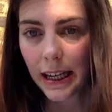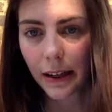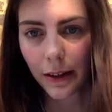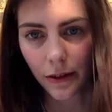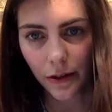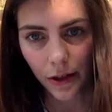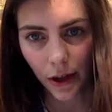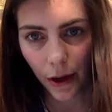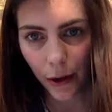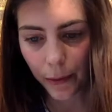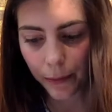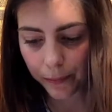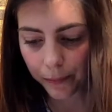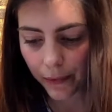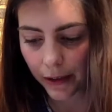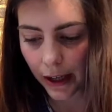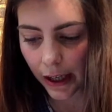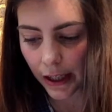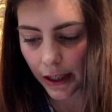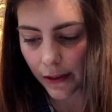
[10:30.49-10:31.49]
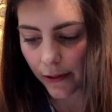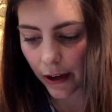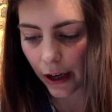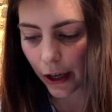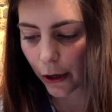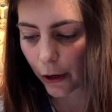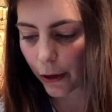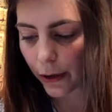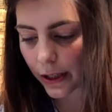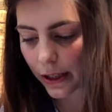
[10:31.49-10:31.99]
So it's very
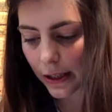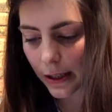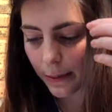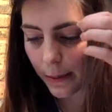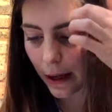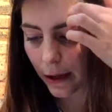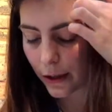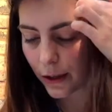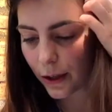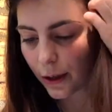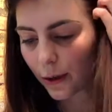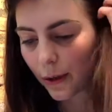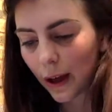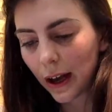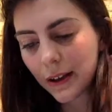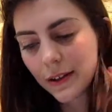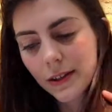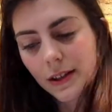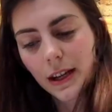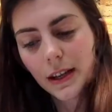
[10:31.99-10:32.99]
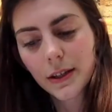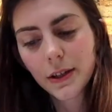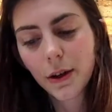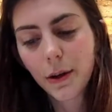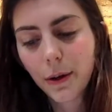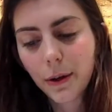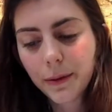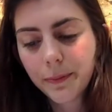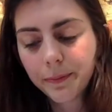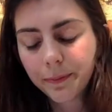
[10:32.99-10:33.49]
old, it's about 2,000 years
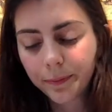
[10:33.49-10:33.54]
old.